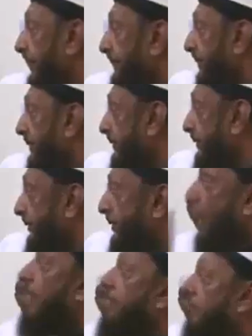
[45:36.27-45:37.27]
over that territory,
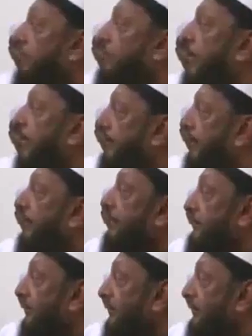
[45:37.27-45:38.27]
not the United
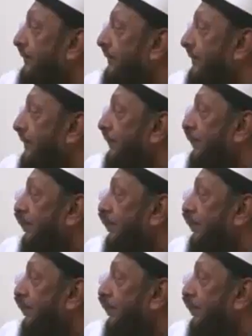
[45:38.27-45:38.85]
Nations,